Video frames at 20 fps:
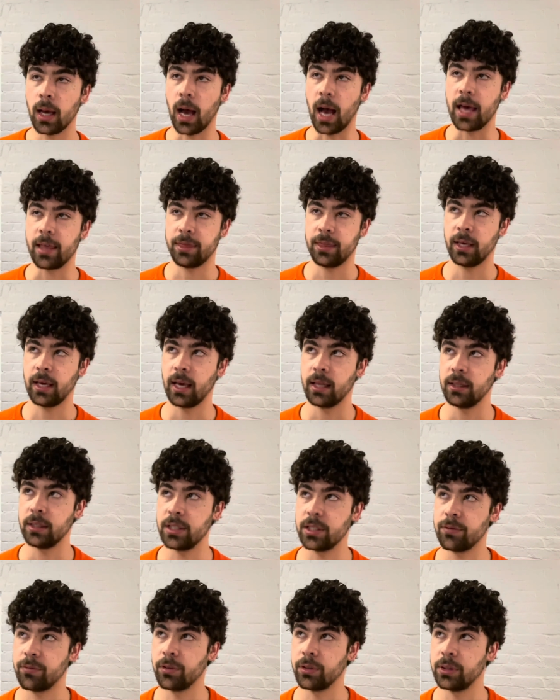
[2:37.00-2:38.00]
think at
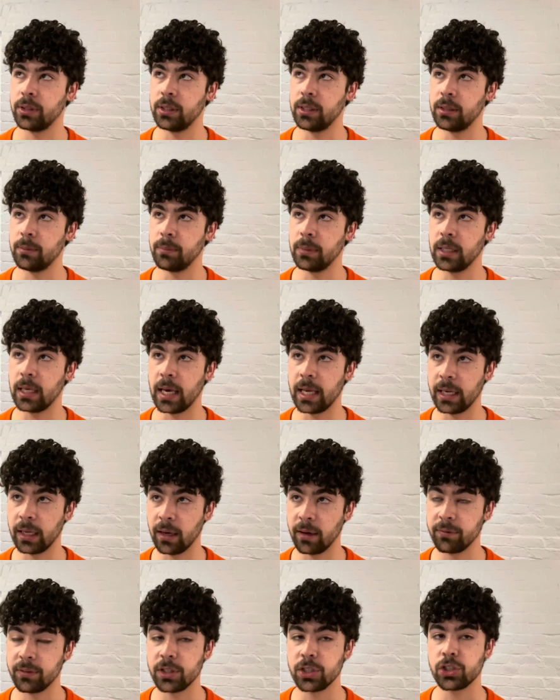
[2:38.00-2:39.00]
least for the beginning
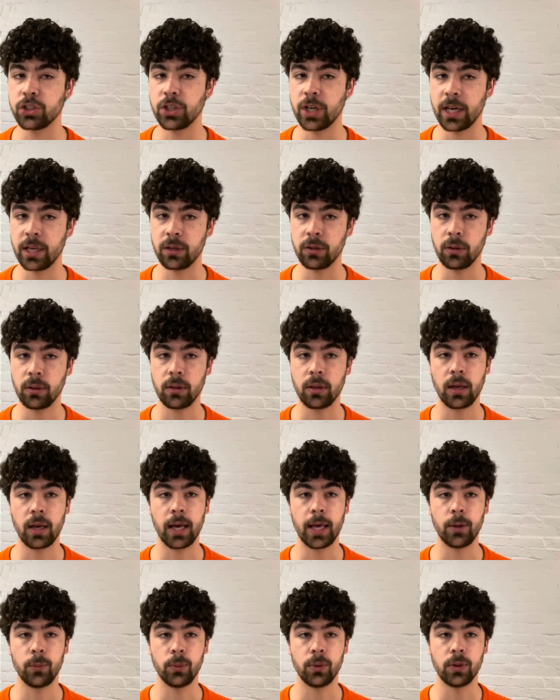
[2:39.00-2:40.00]
of this channel,
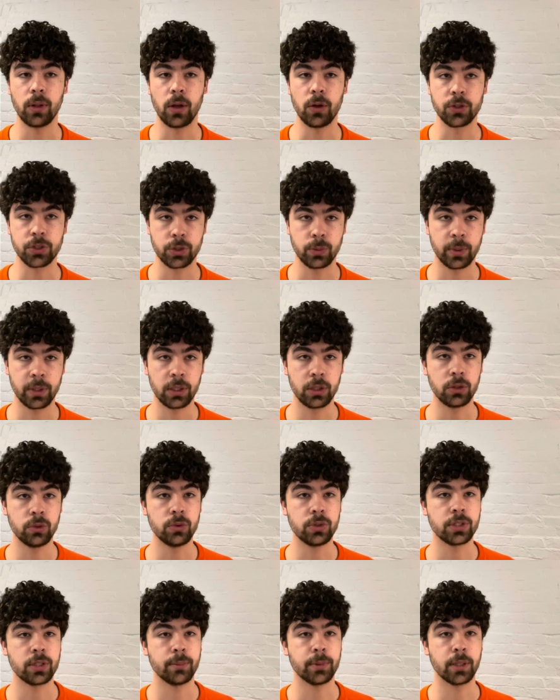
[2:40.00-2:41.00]
I will also
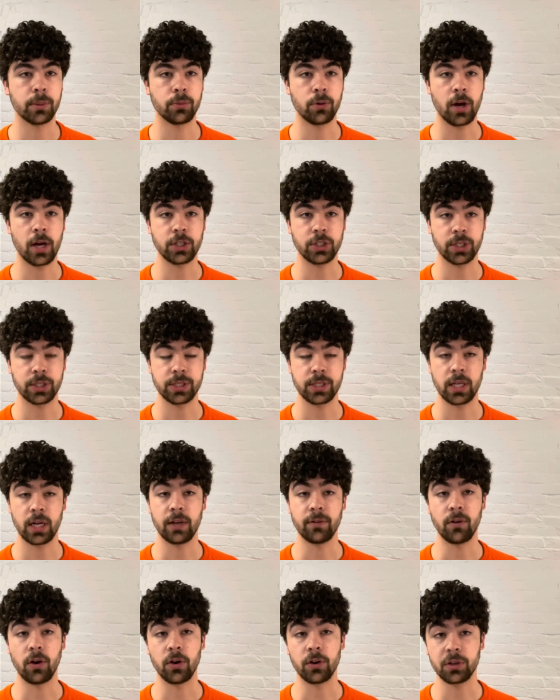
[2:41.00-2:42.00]
include some of the projects that
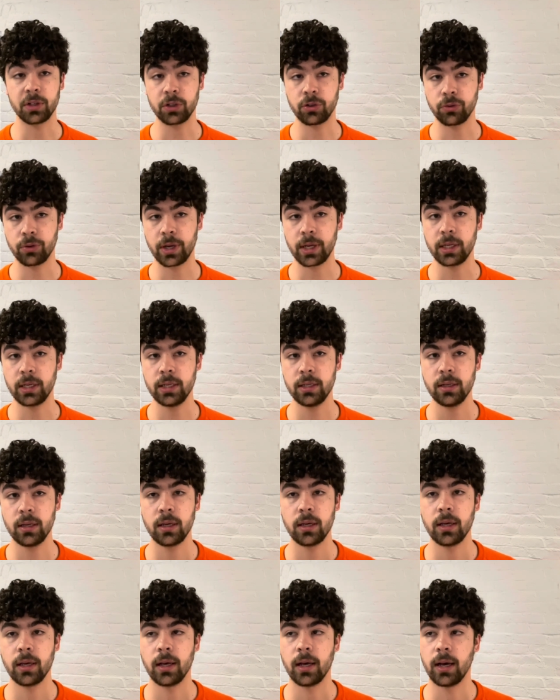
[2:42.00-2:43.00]
I've already created.
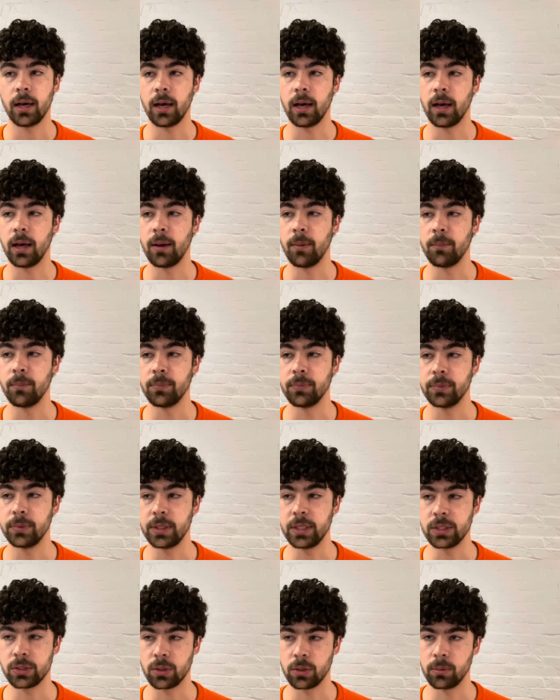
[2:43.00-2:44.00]
Um,
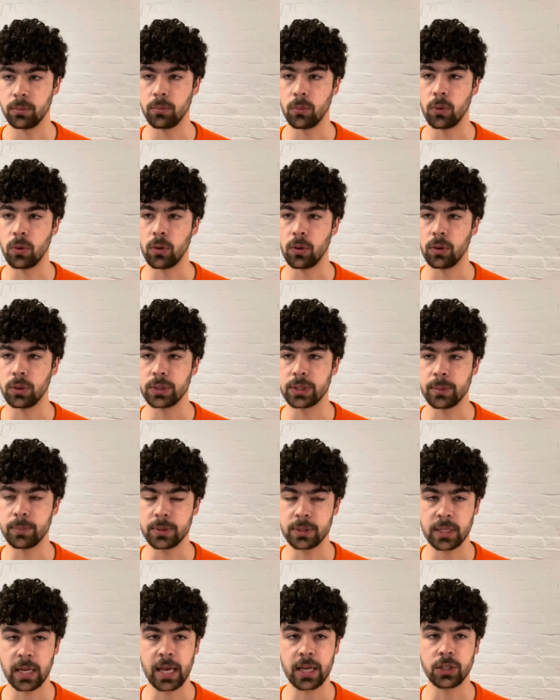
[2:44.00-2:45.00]
these are more
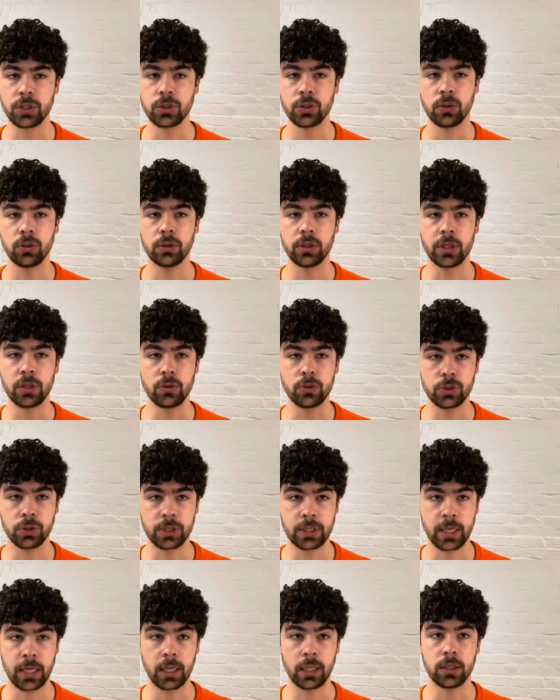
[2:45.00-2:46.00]
substantial, they usually
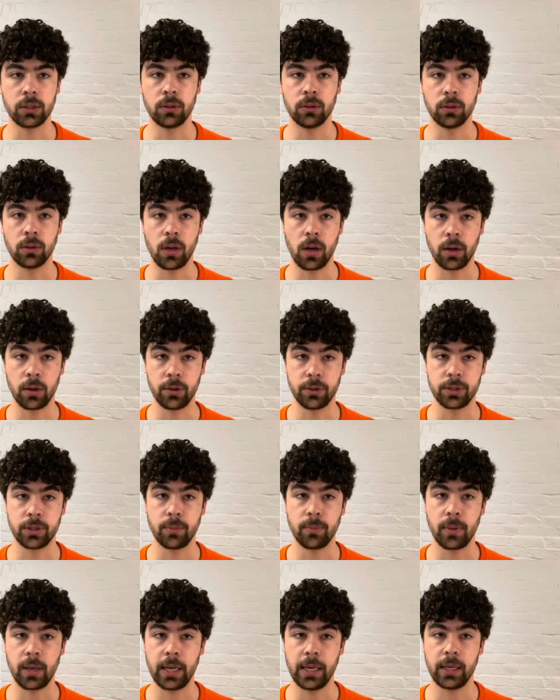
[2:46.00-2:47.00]
take a little longer to
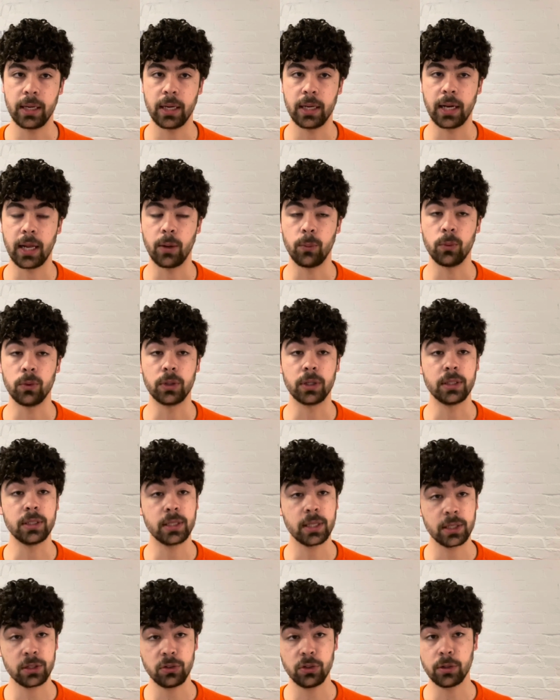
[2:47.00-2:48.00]
make, and I will
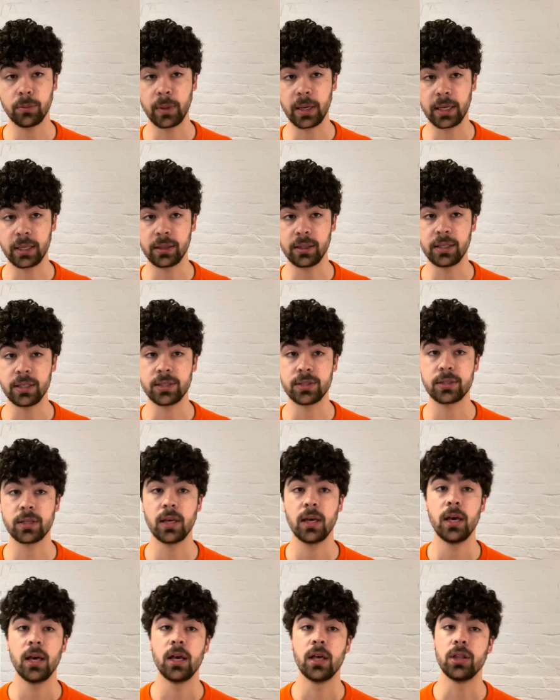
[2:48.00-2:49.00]
continue to make these,
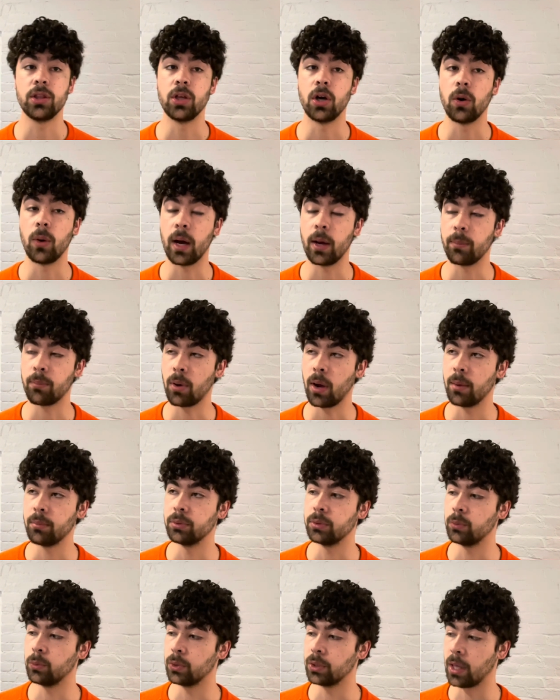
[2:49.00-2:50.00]
though I
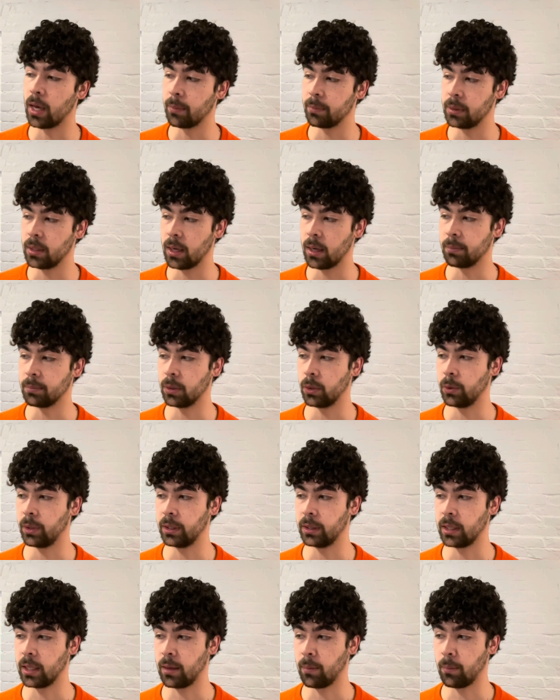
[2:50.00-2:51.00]
probably will not be
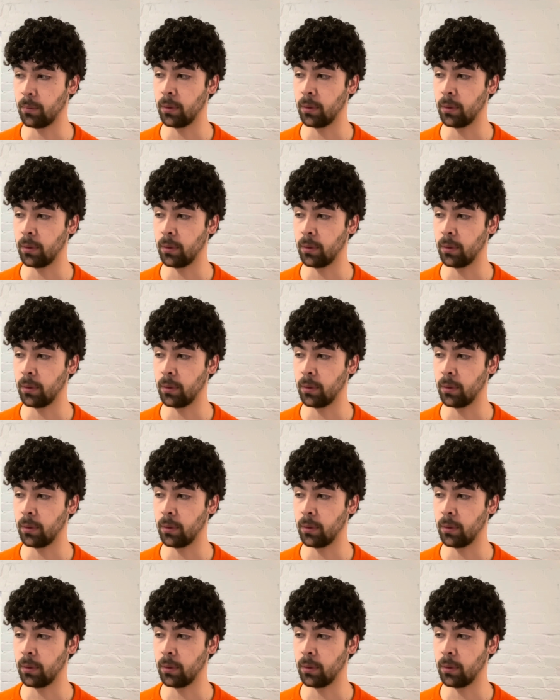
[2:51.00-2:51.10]
uploading them